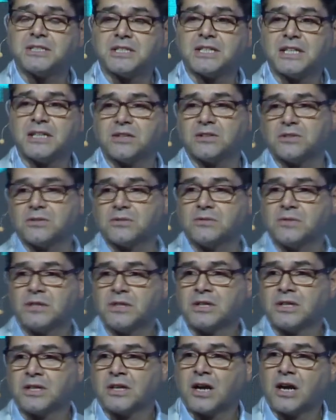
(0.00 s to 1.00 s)
to kill.
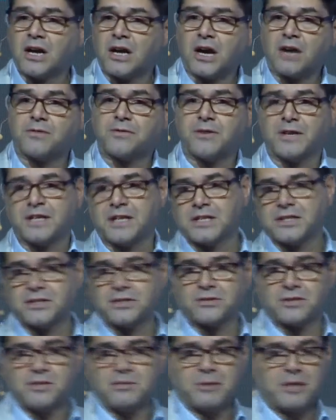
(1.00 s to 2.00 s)
I flick into
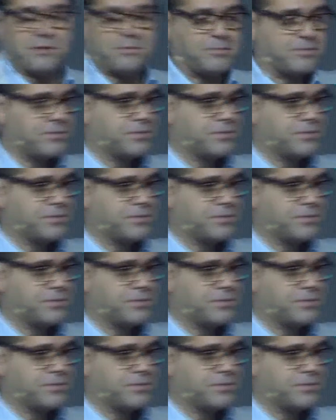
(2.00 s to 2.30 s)
dreaming.